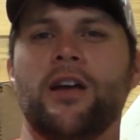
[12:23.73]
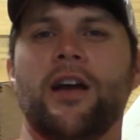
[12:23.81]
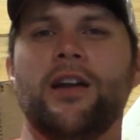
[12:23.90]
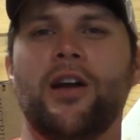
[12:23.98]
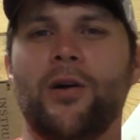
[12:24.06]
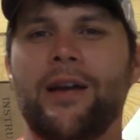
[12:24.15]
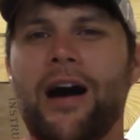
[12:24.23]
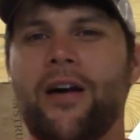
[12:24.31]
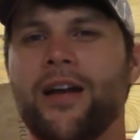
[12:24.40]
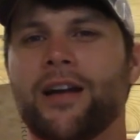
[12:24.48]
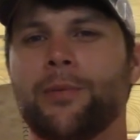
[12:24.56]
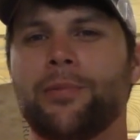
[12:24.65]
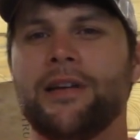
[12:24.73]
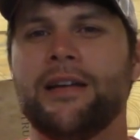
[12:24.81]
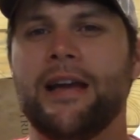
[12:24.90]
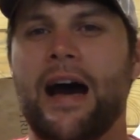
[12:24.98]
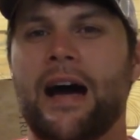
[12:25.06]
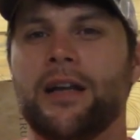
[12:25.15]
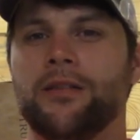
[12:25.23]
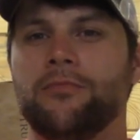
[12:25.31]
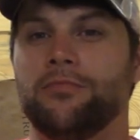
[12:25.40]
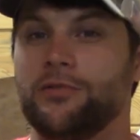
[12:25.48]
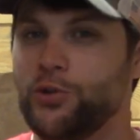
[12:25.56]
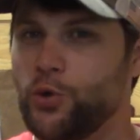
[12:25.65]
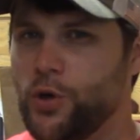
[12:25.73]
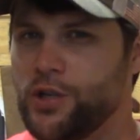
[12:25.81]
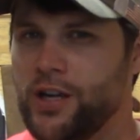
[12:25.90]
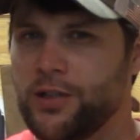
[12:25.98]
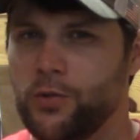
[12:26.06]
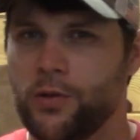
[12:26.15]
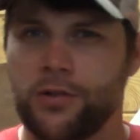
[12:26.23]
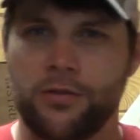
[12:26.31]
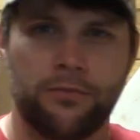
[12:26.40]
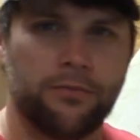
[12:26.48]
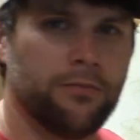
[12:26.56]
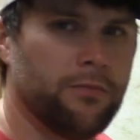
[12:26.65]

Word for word: and no doubt incomplete guide to Georgia Outdoors.